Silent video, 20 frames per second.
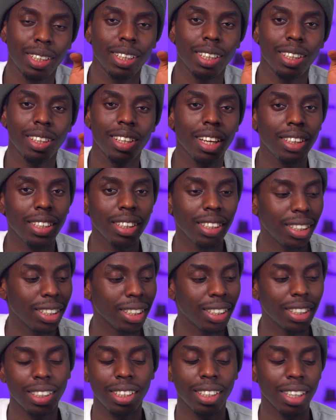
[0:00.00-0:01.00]
The
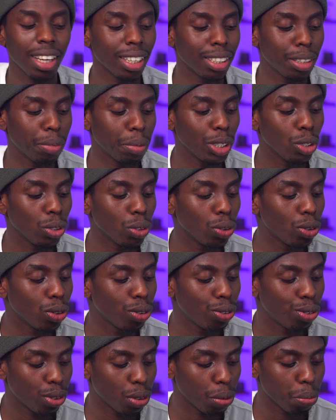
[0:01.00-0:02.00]
3060 has been
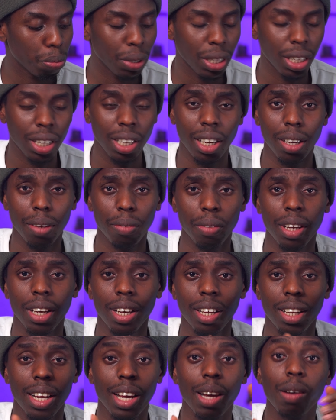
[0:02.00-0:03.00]
good for me.
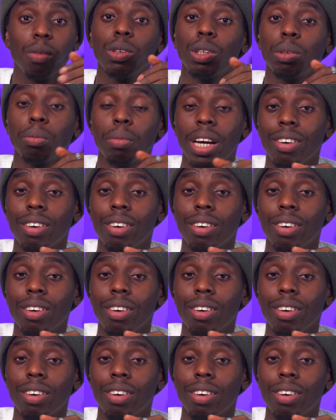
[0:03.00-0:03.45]
It helps my